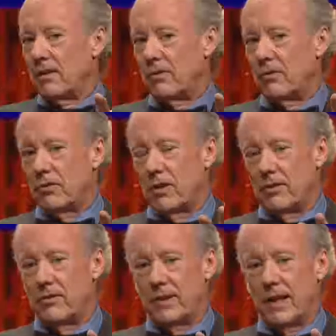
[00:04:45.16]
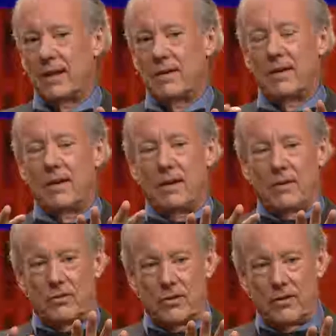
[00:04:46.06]
the future, understand
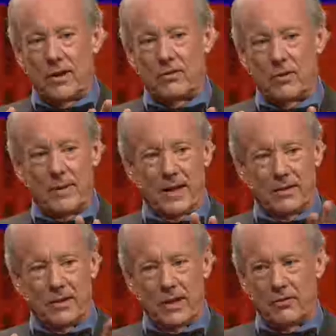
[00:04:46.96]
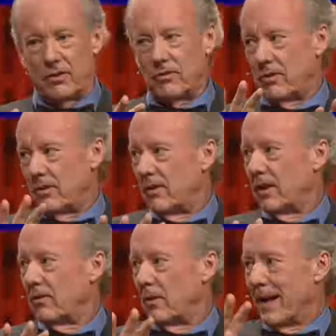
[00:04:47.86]
certain things go back to nature, certain
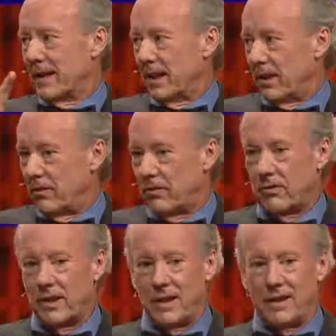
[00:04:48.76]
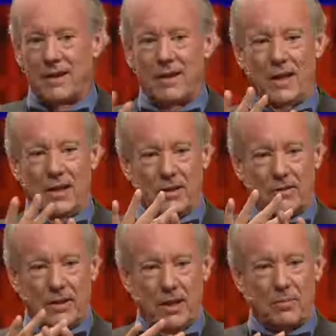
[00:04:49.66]
things go back to industry, and
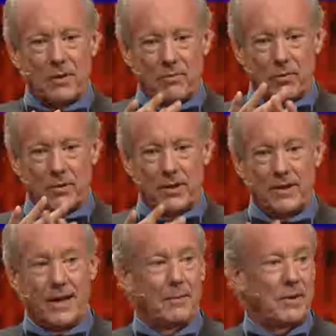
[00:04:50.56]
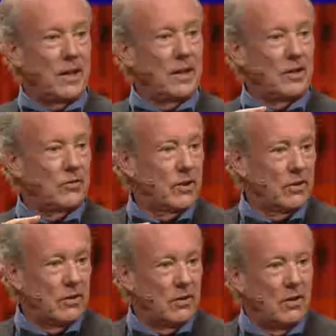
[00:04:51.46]
let's keep them from contaminating each
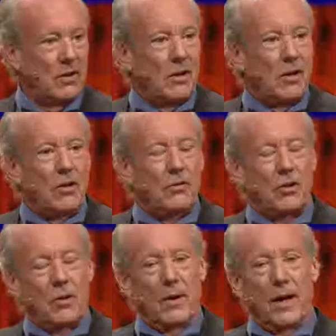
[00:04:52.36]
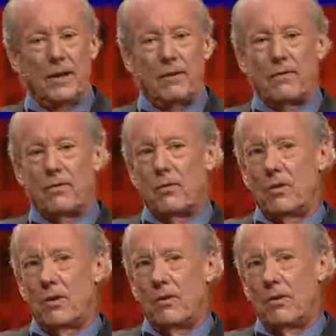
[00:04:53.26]
other. So I think
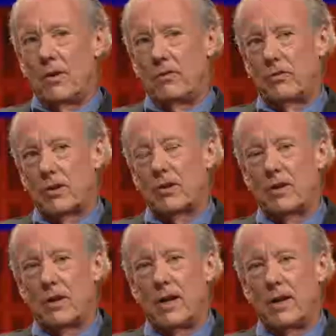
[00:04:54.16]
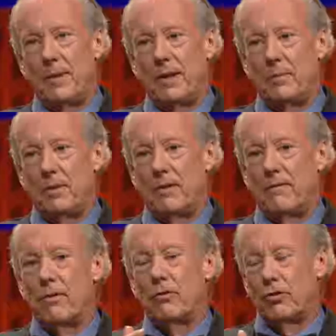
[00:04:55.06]
for a circular economy to be a
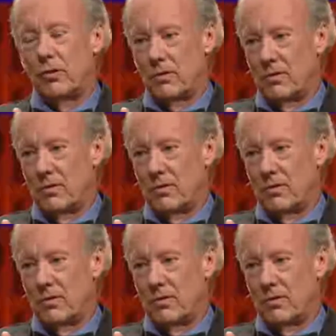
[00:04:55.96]
virtue,